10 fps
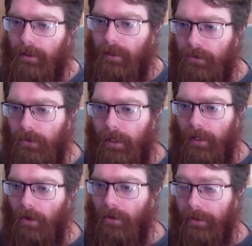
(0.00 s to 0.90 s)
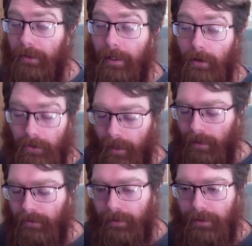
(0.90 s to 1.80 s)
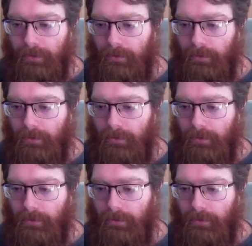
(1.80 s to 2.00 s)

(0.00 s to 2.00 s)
SLKR and Dr. Aphra gets, the